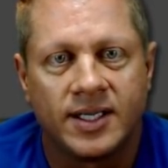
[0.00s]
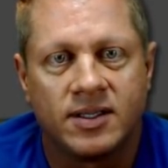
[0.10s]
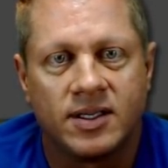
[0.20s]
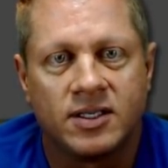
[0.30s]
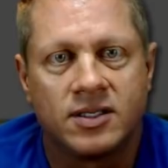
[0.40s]
That's
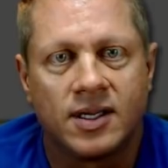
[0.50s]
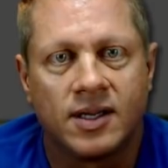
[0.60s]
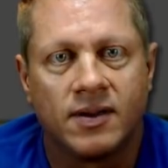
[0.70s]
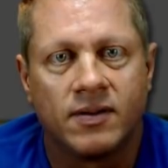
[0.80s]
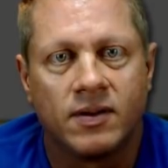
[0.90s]
this
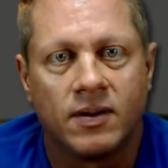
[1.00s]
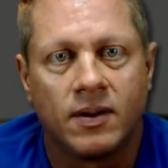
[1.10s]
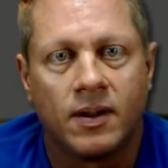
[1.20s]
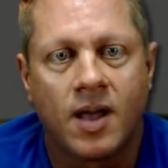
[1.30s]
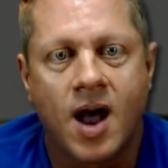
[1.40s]

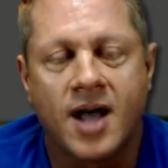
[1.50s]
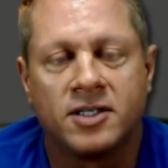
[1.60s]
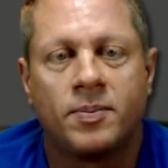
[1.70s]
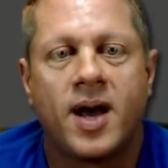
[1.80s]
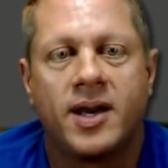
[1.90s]
hot
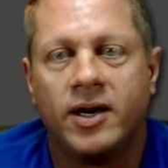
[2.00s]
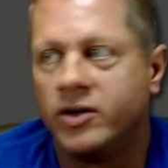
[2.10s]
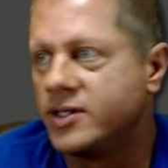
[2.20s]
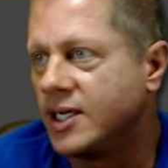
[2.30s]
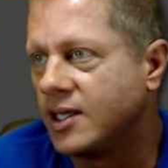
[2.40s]
spot here
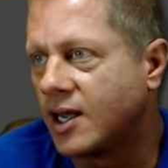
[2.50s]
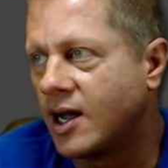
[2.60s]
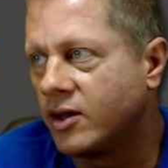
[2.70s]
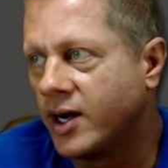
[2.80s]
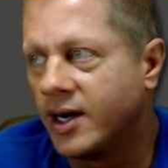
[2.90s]
you see in the
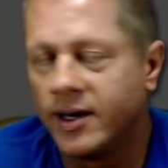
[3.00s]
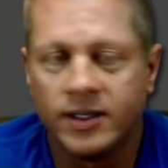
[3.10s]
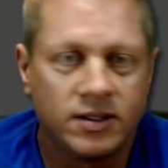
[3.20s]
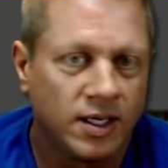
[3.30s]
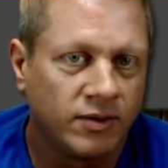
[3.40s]
color
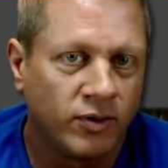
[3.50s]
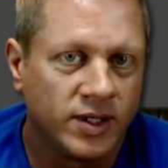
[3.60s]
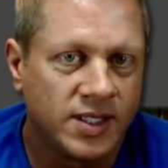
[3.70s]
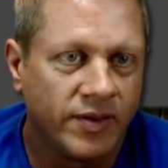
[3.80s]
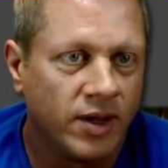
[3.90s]
areas. That's for
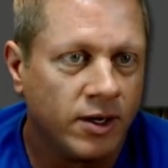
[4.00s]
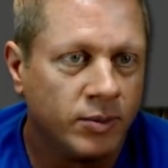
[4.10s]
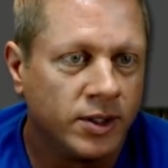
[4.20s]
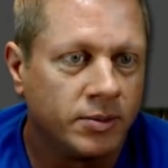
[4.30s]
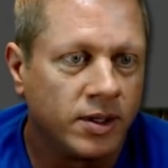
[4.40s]
700
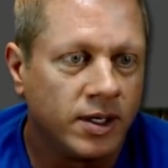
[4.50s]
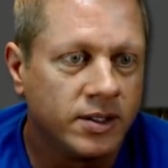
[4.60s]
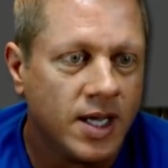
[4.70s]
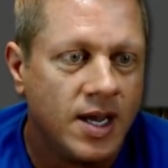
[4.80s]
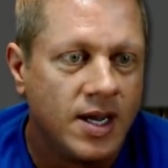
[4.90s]
millibars.